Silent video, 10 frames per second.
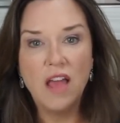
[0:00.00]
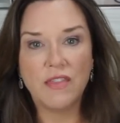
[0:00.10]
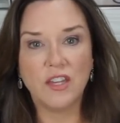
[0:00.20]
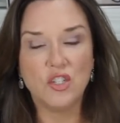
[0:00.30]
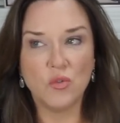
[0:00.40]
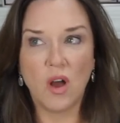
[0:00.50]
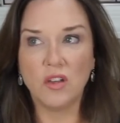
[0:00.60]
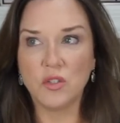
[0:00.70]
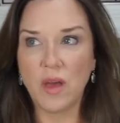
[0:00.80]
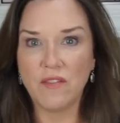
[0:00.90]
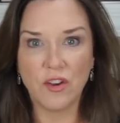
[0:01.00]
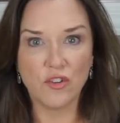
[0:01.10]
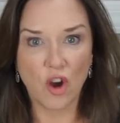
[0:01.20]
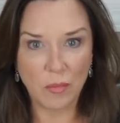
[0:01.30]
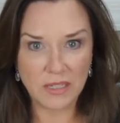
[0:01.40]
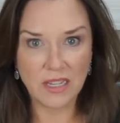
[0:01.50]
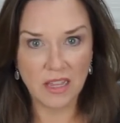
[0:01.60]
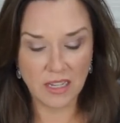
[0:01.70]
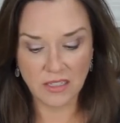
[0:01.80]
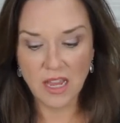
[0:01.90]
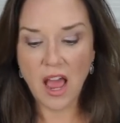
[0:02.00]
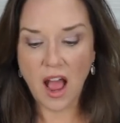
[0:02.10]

They do also have undergarments and things,